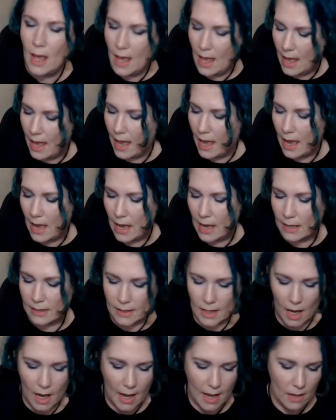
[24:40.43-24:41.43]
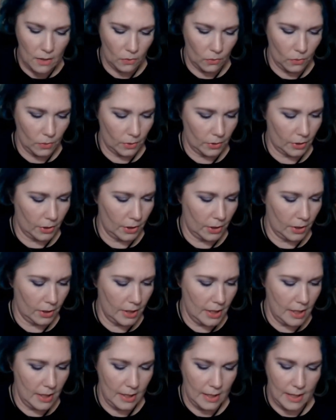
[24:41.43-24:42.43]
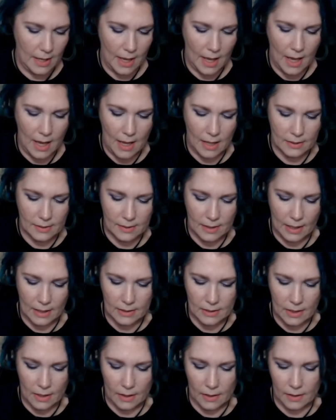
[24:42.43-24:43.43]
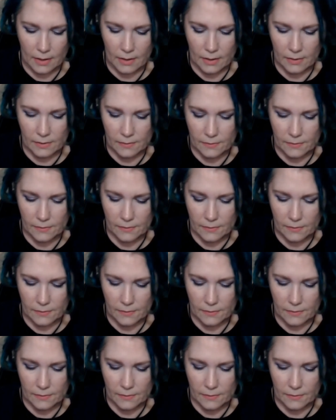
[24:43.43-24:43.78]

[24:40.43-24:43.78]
And I ordered a set of